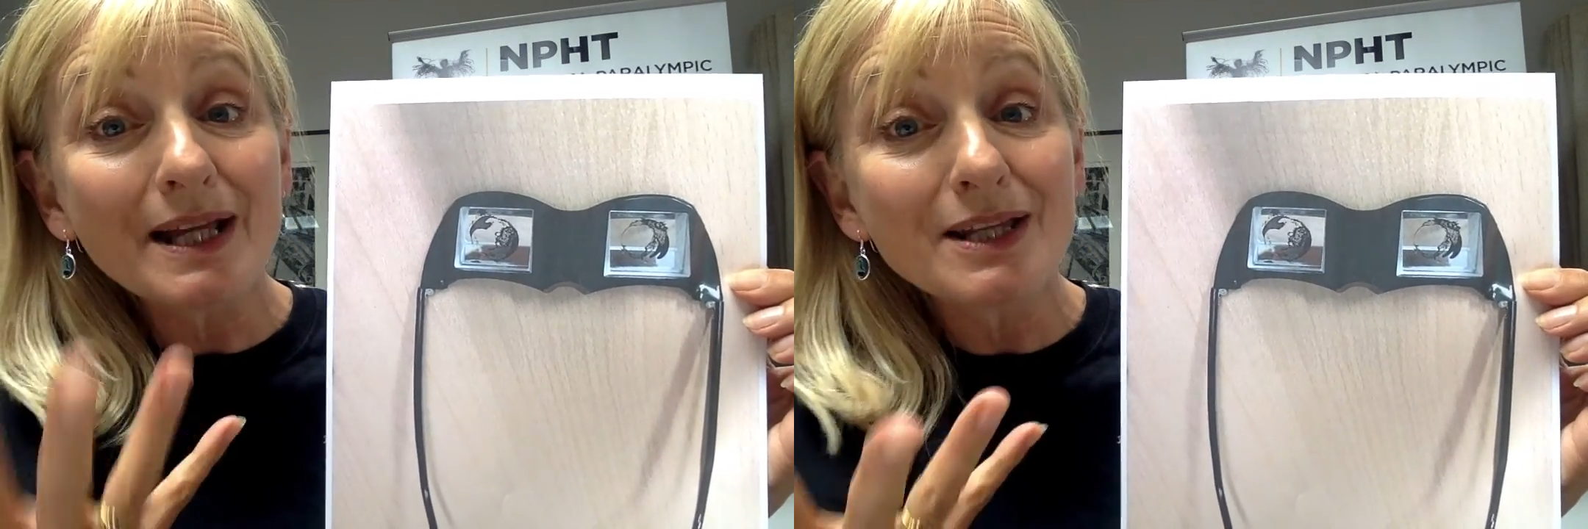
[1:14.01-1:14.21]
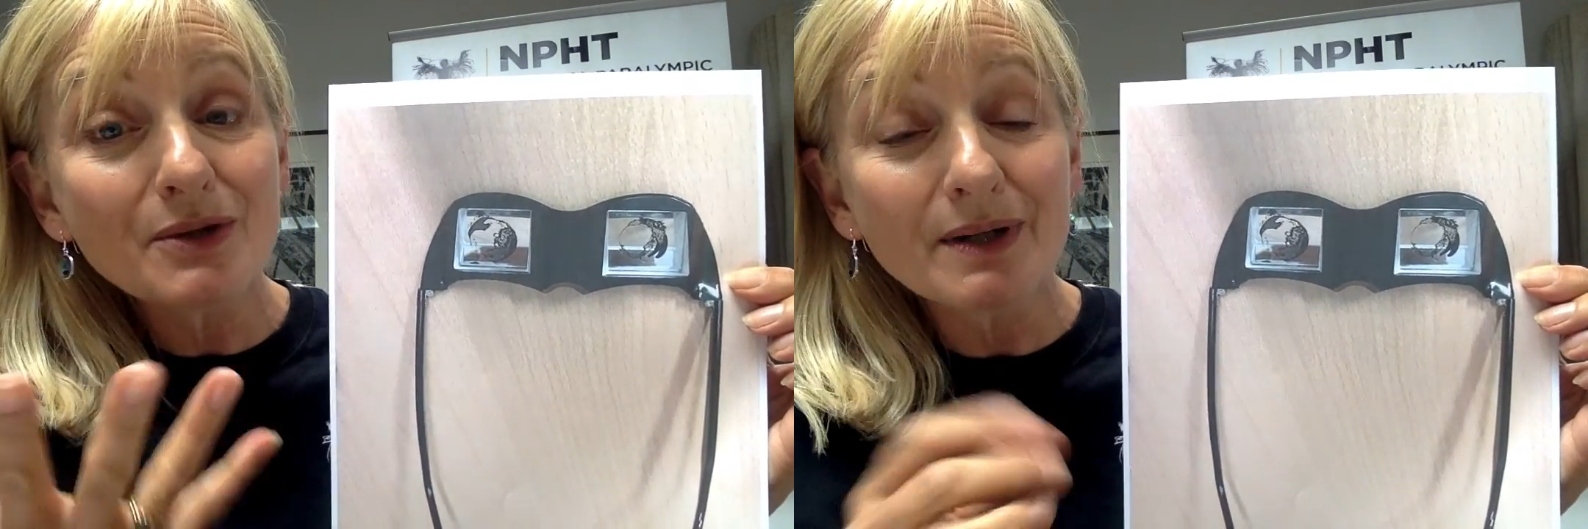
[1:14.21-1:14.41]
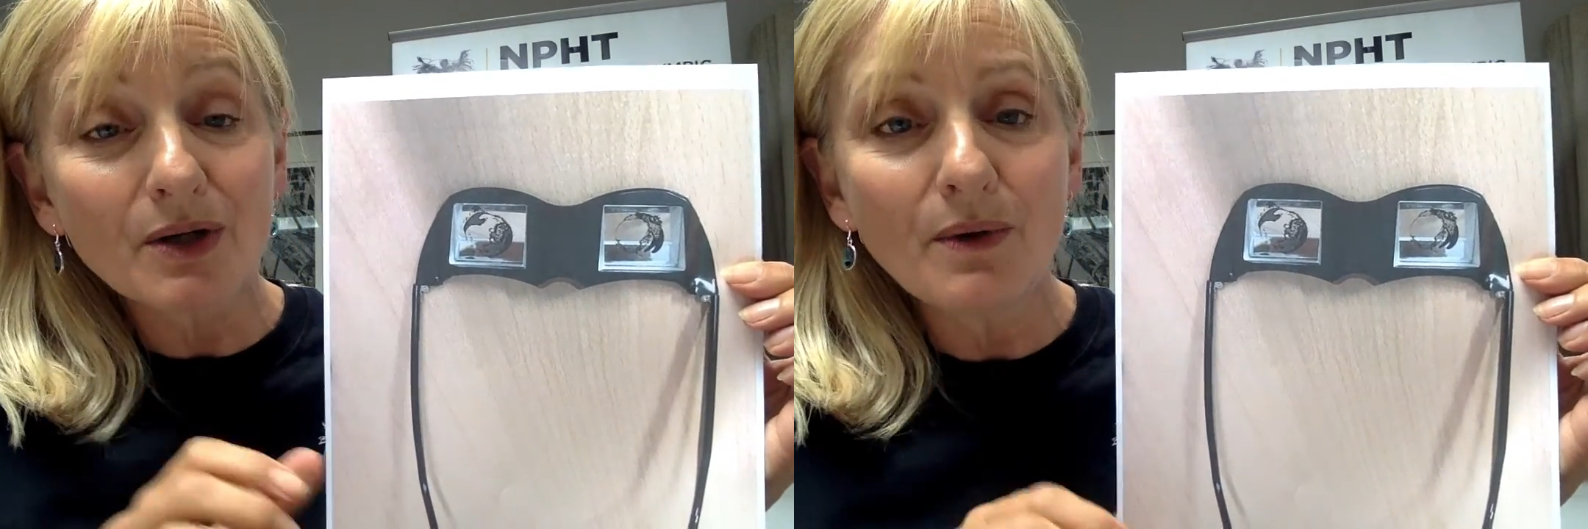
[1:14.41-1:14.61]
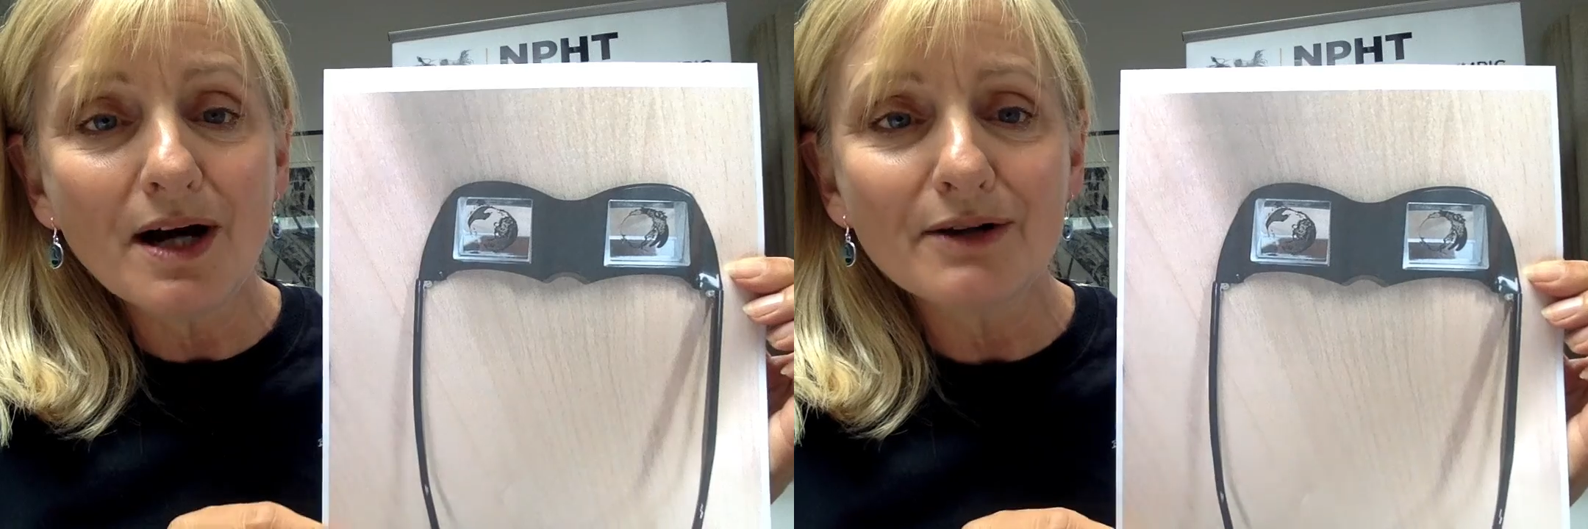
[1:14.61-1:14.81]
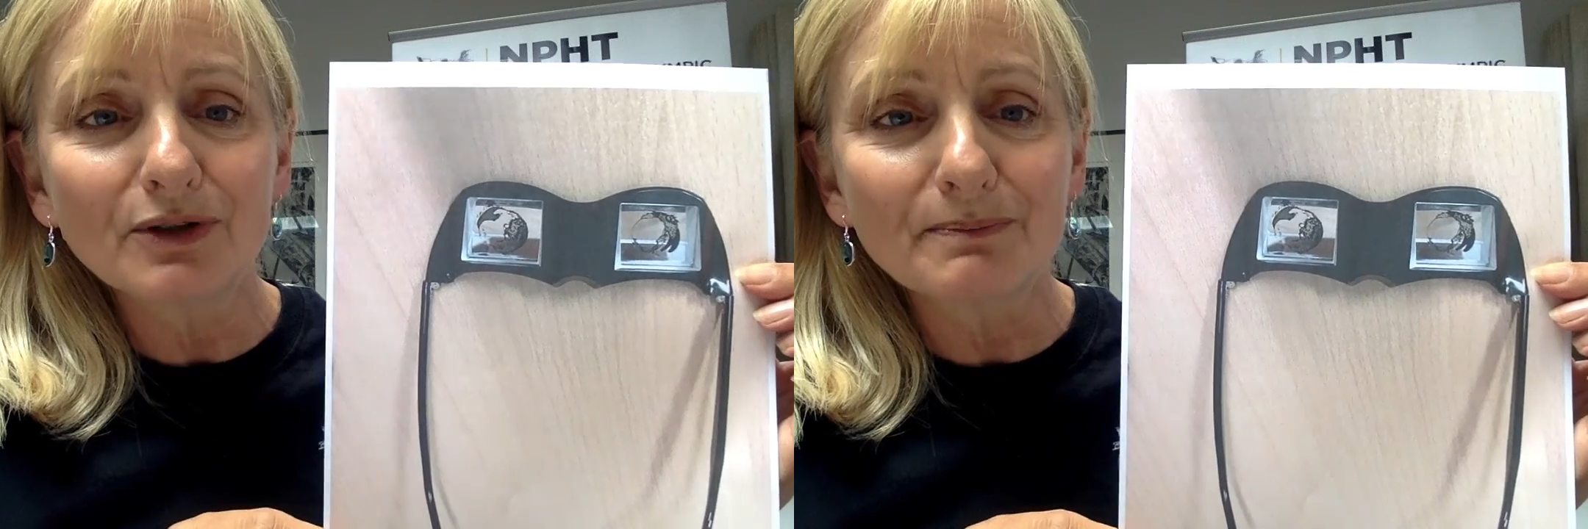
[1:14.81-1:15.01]
when you
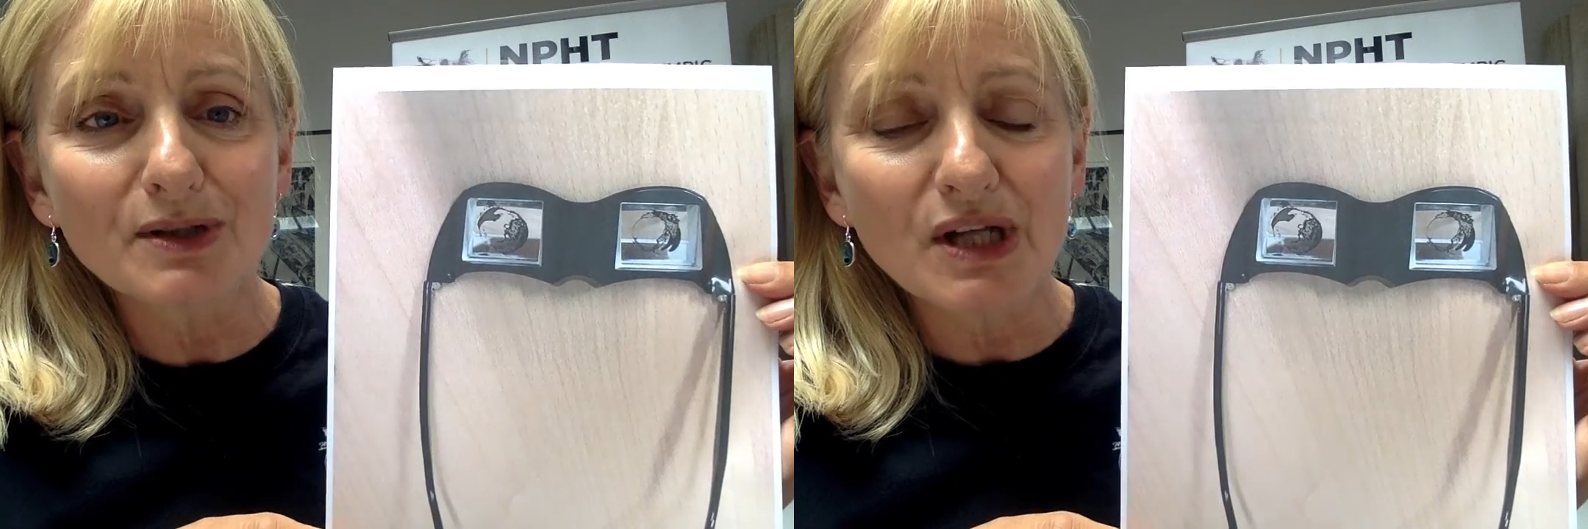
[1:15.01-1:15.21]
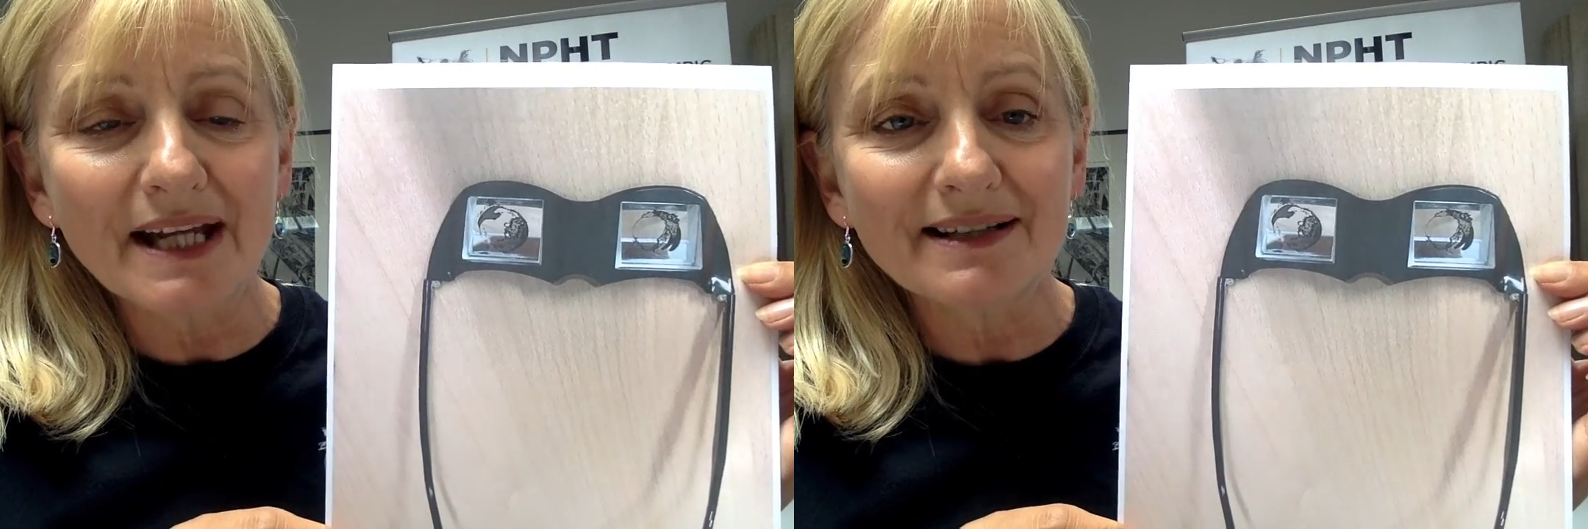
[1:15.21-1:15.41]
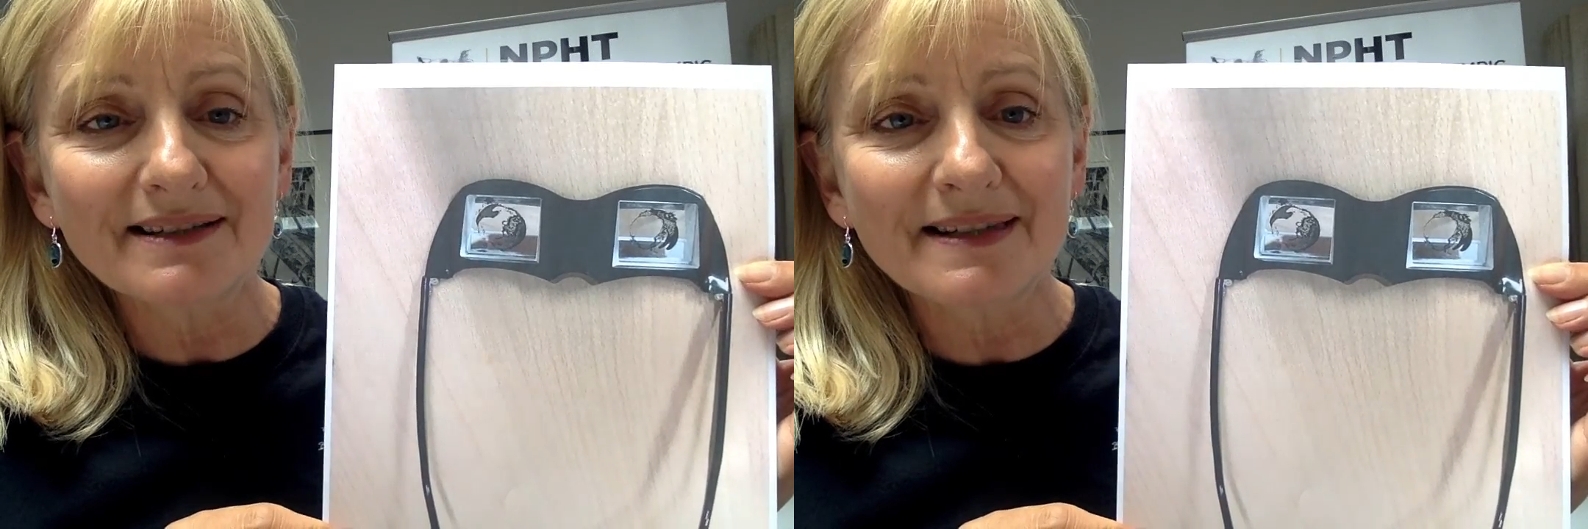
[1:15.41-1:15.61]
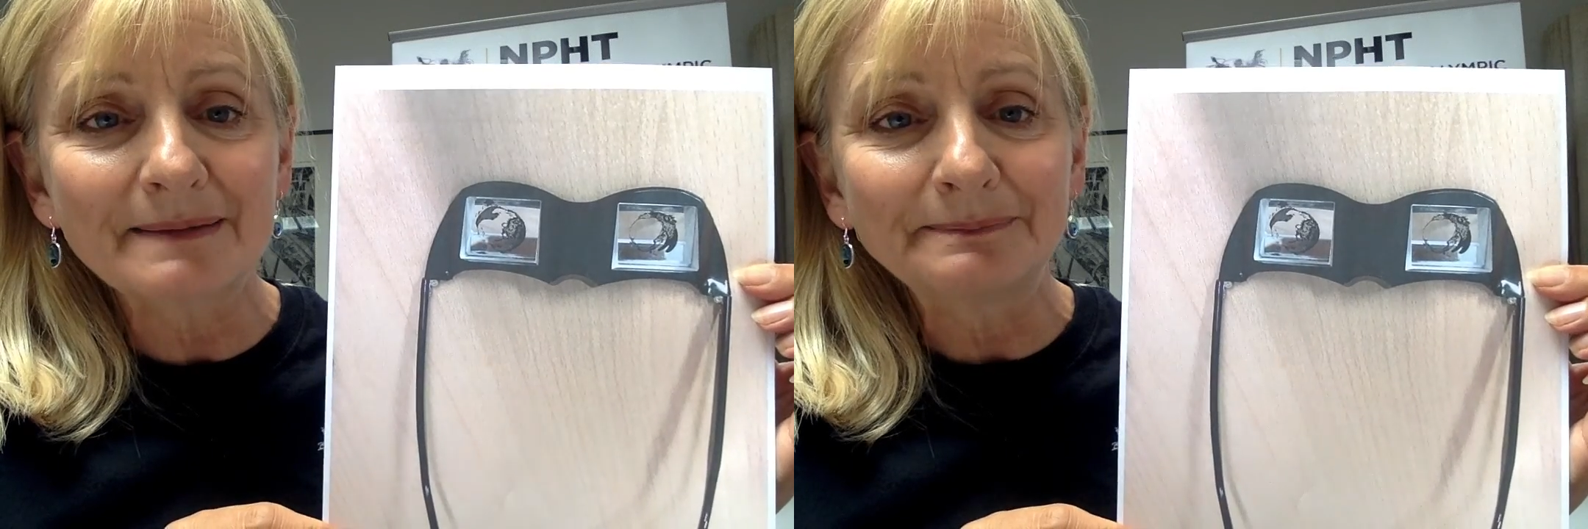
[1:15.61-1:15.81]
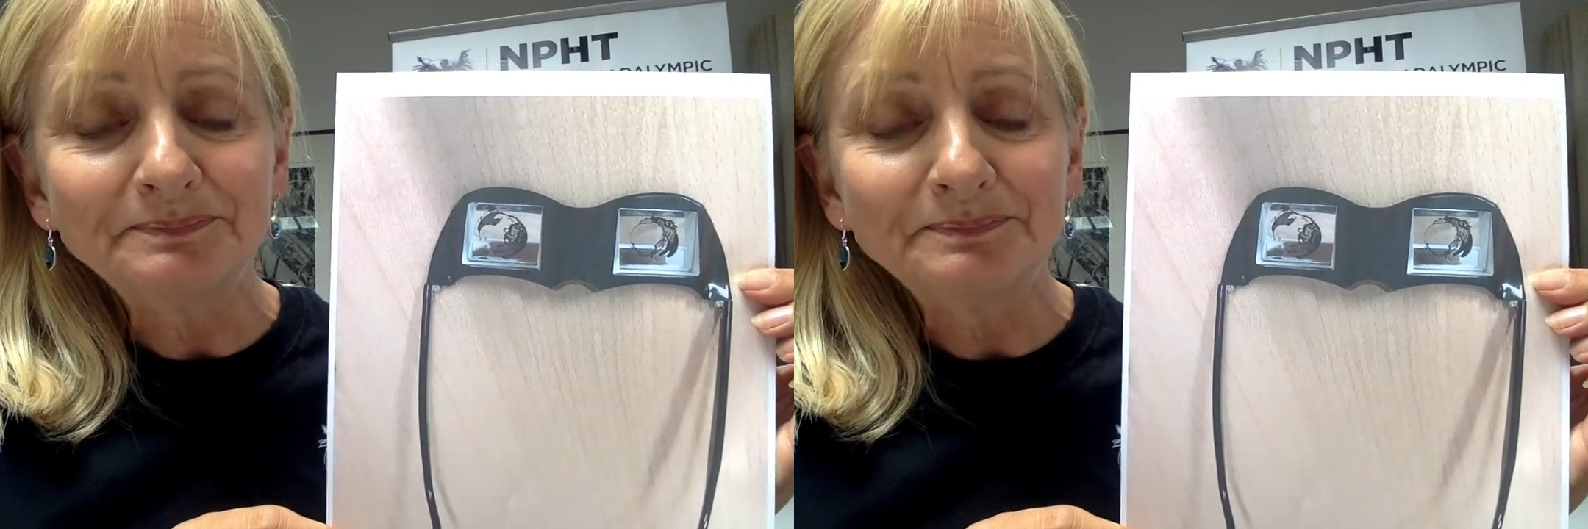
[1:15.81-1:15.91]
acquire objects.